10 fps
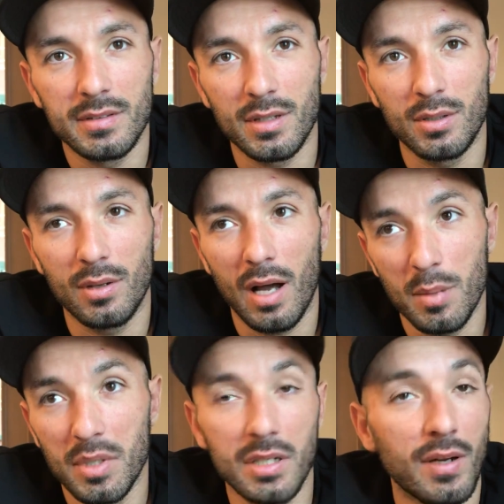So I
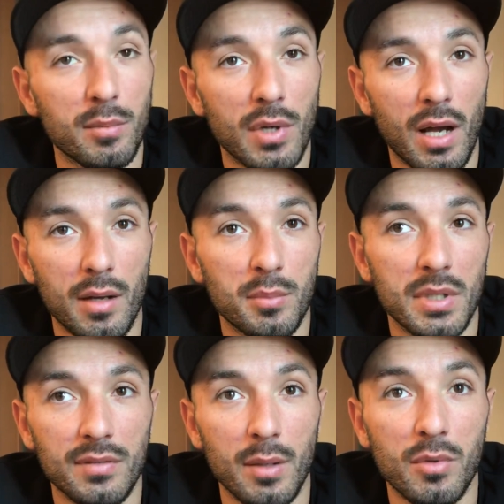believe I'm
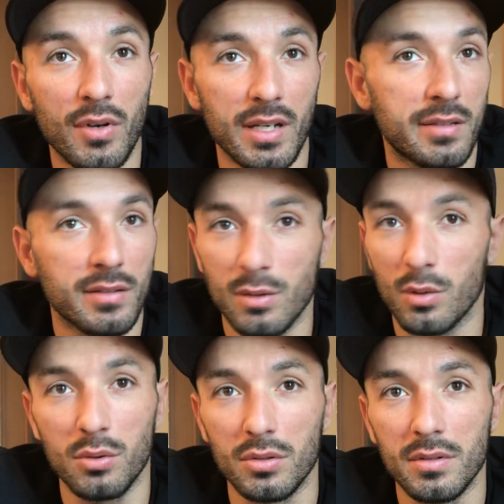great,
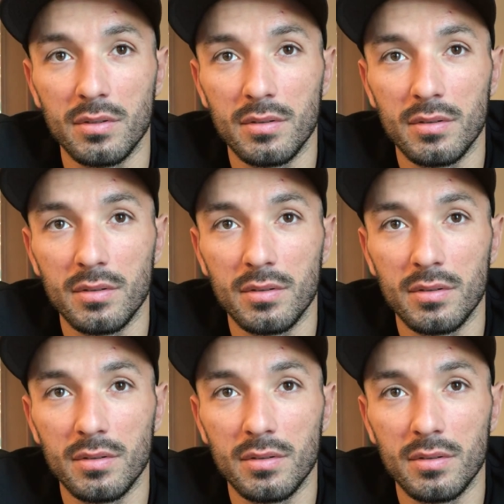not good,